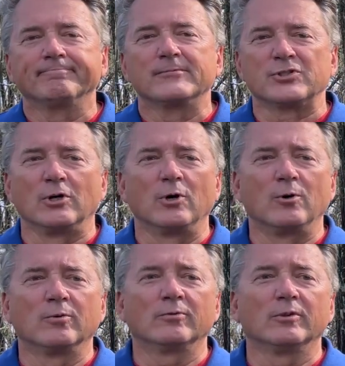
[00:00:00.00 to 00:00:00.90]

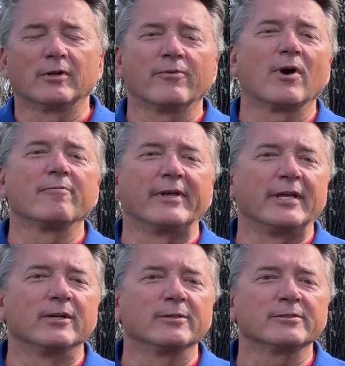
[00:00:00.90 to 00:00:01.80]
So look for our
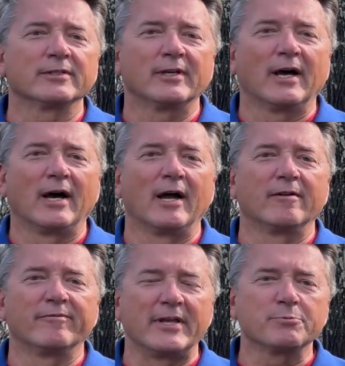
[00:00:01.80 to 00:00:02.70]
videos
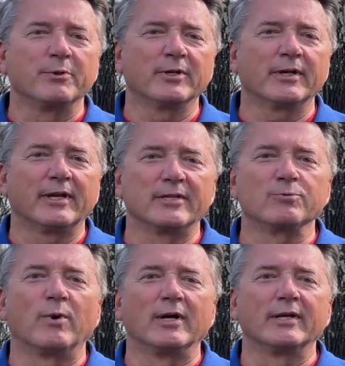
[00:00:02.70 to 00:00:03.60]
on Facebook as
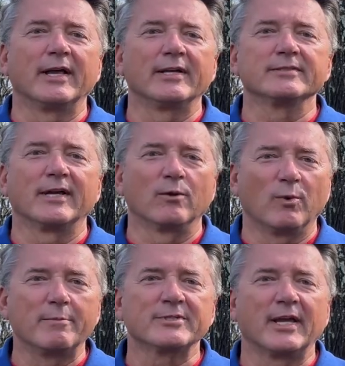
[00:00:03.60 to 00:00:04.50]
well as on the
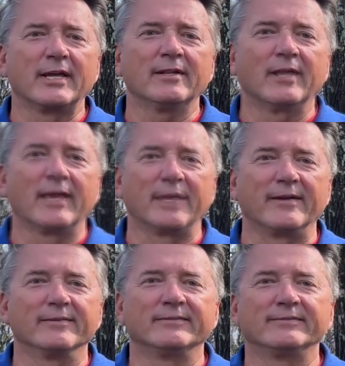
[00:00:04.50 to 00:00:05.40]
website. Thank you.